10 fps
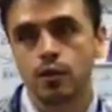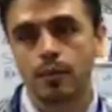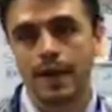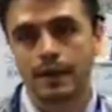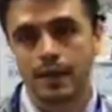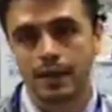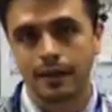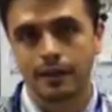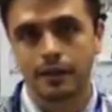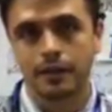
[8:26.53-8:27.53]
the bad guy,
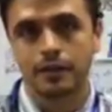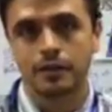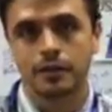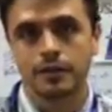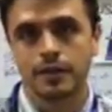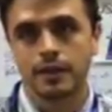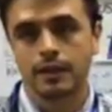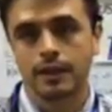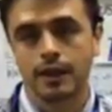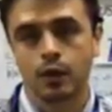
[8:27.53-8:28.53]
into
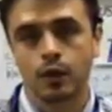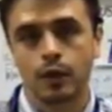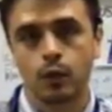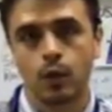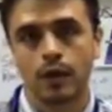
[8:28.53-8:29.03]
saying that, okay,